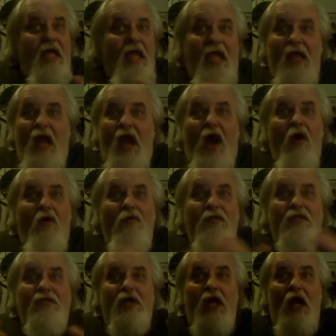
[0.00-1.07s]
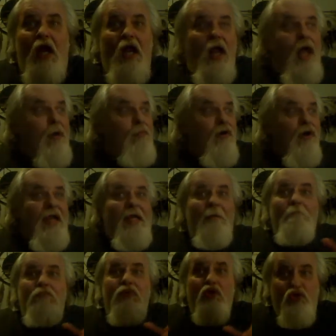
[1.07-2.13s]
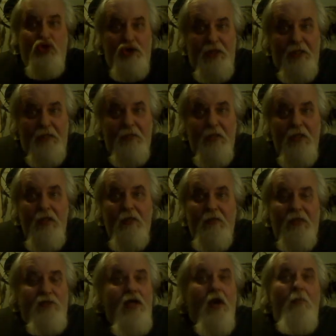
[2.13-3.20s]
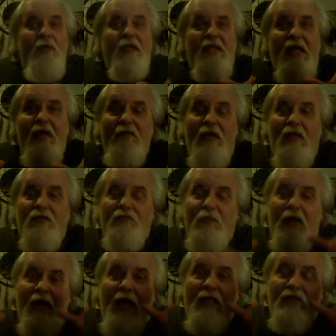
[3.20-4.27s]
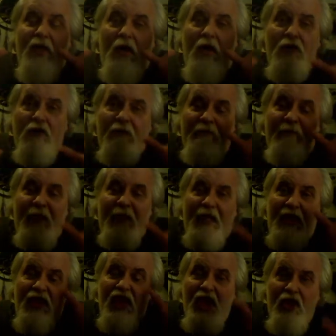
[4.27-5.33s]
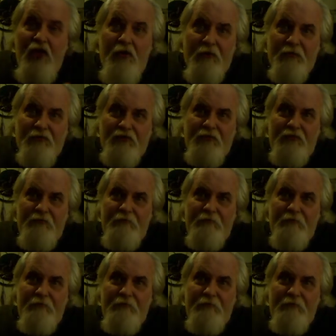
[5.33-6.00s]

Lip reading: in all this conglomerated bullshit that y'all been giving us for the last 100 fucking years.